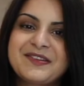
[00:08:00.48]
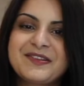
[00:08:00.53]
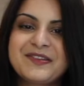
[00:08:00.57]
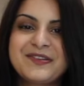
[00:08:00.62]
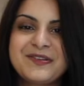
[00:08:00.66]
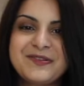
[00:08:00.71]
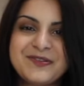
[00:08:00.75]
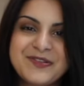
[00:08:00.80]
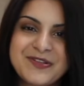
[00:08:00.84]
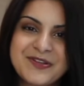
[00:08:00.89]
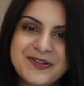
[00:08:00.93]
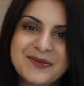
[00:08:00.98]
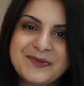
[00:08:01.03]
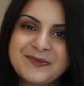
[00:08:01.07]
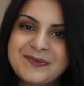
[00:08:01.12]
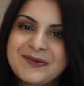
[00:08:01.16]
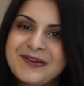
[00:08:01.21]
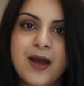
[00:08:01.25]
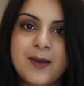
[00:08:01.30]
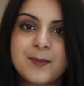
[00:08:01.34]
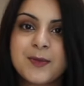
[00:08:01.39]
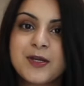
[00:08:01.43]

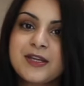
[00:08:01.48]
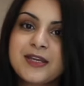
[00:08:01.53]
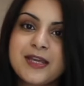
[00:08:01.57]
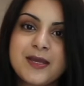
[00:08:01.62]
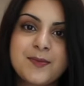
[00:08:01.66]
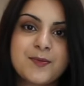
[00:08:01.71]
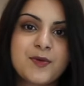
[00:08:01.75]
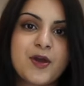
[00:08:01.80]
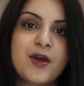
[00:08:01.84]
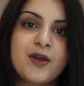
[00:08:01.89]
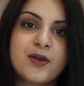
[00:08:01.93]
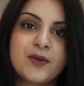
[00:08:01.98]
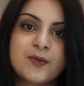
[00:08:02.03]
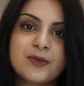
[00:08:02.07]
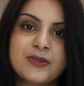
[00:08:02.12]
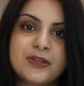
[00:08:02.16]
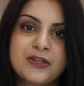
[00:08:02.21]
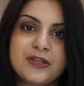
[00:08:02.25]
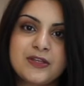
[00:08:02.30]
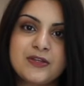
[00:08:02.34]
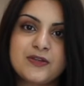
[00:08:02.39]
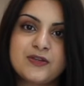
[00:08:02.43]
YouTube. I'm going to keep going
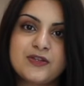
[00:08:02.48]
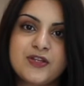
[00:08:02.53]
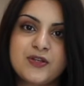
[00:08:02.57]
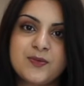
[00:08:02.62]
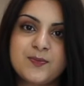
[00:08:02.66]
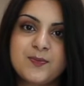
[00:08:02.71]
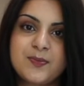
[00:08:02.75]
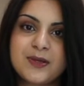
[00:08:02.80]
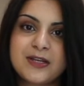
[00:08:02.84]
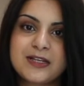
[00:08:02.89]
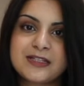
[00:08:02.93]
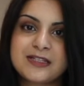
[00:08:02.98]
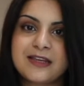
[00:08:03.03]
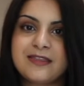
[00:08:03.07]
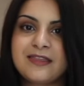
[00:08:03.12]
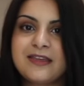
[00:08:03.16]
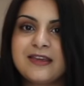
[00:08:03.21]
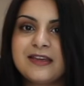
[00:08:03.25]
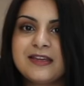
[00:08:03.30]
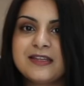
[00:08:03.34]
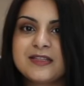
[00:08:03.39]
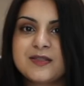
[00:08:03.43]
with the YouTube because I
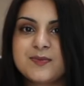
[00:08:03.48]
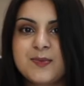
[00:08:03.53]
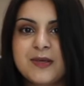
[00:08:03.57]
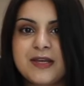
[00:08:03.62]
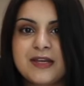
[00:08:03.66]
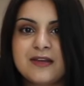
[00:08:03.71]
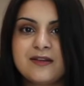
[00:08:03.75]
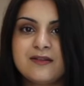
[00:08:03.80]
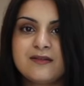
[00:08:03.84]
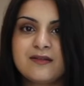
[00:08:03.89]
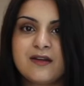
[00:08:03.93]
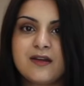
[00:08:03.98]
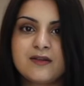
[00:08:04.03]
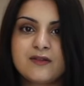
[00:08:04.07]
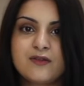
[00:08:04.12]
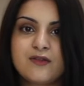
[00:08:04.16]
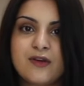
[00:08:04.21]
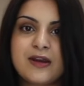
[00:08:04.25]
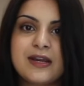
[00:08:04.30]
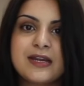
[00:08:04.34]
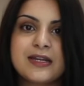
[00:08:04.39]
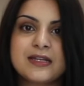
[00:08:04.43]
think it's been a
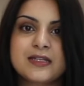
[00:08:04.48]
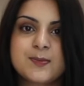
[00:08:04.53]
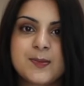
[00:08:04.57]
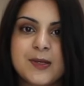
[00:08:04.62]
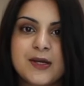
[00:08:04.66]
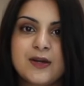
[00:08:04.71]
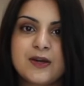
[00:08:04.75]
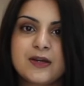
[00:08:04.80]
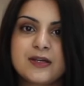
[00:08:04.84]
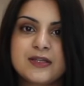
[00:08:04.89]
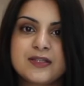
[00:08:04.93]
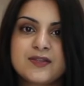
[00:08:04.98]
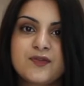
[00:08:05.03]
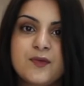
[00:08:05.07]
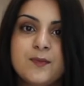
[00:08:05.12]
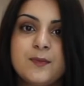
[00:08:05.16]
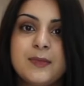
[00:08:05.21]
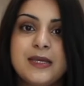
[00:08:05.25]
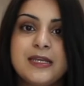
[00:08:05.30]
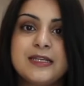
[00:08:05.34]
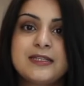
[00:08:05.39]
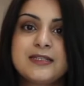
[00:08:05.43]
great experience for
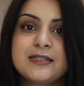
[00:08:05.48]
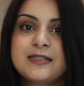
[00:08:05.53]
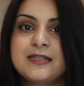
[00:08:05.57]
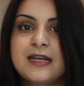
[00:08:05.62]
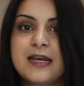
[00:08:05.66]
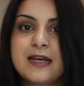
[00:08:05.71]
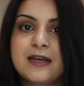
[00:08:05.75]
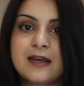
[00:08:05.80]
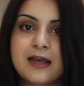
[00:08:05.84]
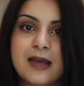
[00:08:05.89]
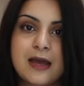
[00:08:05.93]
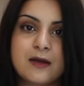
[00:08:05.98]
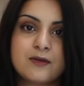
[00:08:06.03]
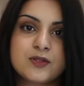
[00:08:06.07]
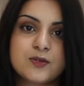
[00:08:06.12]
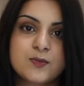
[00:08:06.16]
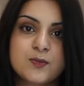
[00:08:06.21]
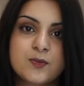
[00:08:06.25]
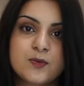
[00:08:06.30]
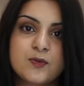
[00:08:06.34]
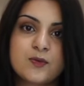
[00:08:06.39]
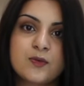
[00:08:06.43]
me to stay
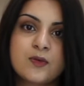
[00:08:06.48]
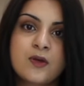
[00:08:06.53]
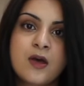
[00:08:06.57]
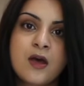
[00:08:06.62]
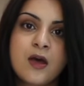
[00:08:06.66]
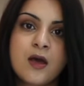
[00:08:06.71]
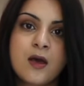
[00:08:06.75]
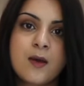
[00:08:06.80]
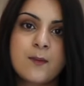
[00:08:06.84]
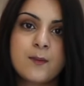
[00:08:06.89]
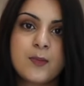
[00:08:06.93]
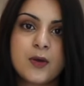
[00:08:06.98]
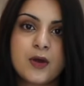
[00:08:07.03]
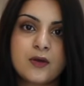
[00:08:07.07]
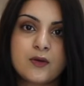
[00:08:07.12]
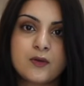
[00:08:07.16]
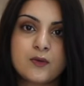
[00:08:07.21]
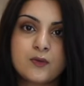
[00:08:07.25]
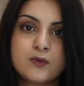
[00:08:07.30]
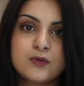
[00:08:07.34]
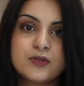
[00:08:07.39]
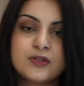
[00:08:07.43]
accountable,
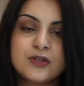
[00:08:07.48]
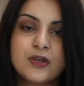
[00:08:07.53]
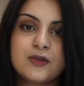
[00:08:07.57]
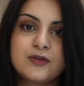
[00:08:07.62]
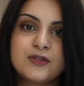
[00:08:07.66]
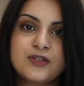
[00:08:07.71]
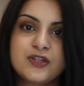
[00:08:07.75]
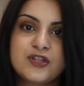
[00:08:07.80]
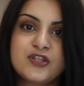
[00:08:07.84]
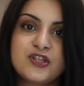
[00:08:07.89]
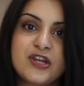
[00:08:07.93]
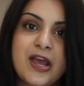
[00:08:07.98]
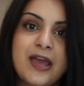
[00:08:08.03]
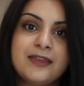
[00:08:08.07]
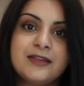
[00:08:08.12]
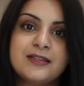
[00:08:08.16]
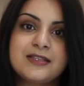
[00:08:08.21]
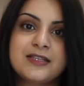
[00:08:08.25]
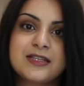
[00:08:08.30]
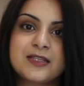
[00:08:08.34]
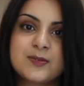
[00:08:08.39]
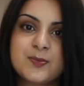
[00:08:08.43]
but also to share
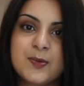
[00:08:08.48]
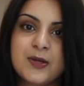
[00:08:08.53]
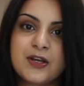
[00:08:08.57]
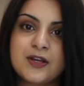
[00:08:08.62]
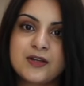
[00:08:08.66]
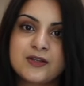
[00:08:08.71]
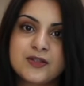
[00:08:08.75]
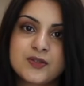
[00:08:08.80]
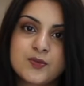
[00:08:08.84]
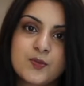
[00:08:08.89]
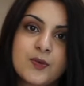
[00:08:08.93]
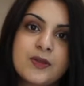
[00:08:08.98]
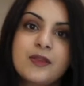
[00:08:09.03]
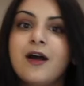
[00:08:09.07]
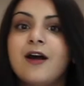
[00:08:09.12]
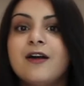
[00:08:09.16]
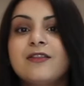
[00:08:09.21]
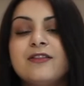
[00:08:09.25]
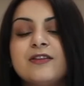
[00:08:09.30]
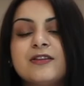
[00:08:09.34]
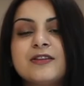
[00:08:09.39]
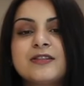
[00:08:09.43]
this experience with
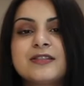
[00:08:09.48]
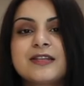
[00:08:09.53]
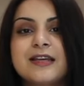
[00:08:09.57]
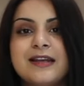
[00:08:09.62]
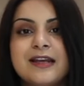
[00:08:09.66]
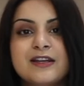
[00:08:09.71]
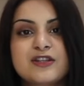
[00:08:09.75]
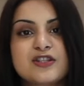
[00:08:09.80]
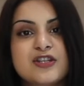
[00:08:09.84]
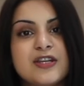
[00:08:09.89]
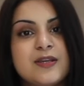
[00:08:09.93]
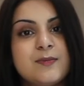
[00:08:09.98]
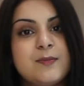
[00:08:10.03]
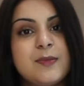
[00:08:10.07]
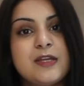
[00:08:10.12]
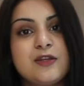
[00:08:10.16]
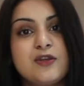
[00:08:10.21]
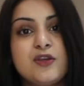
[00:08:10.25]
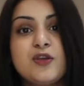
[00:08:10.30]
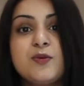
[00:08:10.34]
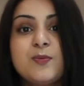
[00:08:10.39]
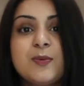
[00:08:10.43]
others and actually
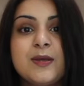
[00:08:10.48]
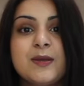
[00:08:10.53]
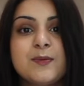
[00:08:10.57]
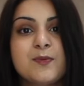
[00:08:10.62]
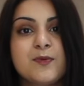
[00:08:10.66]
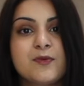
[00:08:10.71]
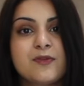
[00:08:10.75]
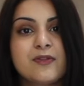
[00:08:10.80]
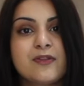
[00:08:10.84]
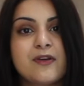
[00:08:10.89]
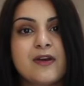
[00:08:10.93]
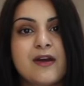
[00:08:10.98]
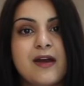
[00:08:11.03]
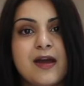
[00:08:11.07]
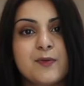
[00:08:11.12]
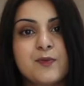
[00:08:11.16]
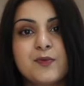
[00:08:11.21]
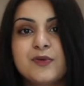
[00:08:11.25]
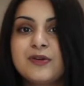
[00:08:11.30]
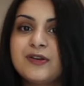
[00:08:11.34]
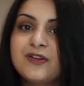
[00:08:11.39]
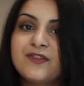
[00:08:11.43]
meet new people that I
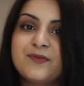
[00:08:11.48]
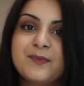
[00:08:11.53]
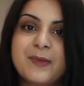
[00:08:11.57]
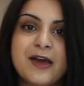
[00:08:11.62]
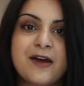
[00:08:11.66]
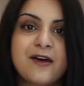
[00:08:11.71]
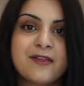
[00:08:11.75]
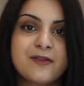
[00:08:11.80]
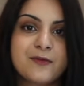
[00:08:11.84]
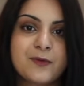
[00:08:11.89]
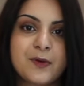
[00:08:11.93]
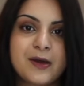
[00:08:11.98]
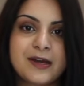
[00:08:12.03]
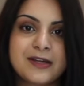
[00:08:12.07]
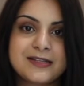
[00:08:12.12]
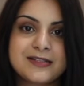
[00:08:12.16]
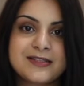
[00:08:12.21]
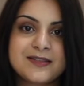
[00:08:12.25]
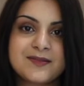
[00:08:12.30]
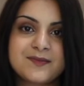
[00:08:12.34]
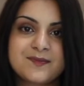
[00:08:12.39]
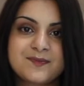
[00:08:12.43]
wouldn't have met
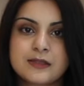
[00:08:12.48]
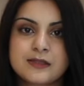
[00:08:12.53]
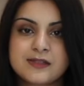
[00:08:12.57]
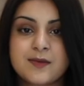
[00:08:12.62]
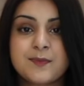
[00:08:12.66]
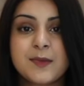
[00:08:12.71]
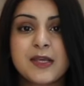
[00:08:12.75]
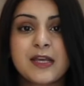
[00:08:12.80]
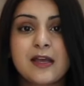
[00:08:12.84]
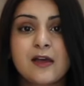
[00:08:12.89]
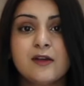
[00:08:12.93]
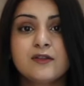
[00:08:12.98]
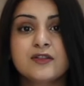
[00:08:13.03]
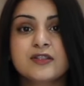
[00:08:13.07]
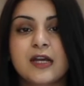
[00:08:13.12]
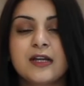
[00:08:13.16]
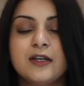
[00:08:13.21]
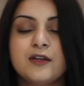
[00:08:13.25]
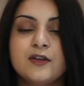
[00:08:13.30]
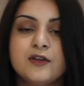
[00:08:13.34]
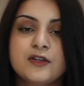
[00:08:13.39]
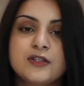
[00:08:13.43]
otherwise. Something else
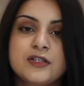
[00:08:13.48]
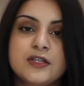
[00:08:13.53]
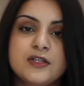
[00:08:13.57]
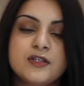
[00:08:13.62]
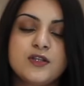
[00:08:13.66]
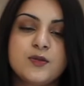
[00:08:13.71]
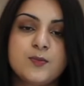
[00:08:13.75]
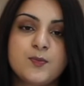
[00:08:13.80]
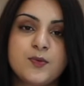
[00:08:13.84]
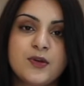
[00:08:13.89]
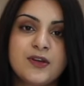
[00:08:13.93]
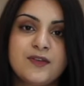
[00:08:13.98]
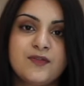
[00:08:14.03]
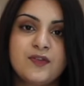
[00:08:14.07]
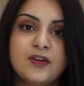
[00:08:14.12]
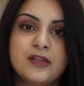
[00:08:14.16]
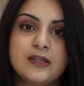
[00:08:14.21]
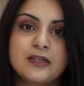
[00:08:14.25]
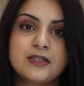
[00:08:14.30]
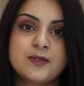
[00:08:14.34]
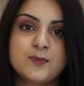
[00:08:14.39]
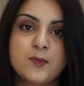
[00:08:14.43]
I looked into
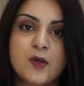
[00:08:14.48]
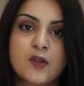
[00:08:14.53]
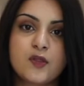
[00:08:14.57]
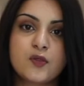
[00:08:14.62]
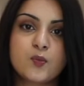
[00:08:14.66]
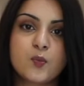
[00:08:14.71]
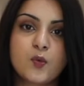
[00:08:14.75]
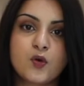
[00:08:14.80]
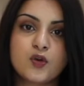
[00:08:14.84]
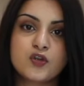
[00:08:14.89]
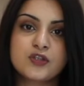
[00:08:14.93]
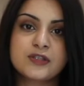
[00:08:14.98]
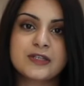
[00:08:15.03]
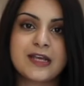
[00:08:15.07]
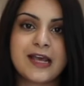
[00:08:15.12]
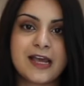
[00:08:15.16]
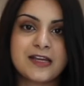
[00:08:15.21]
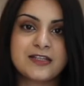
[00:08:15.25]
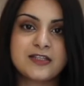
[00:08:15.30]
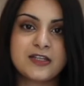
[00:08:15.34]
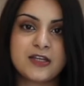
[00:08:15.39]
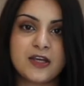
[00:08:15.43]
briefly this month was
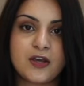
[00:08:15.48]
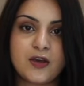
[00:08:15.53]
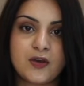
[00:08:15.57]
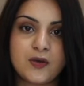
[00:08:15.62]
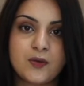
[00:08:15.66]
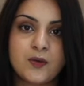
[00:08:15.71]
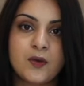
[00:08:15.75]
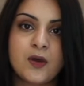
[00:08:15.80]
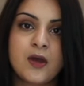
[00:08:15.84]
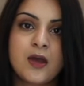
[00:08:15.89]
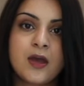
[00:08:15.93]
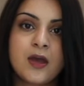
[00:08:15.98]
SEO.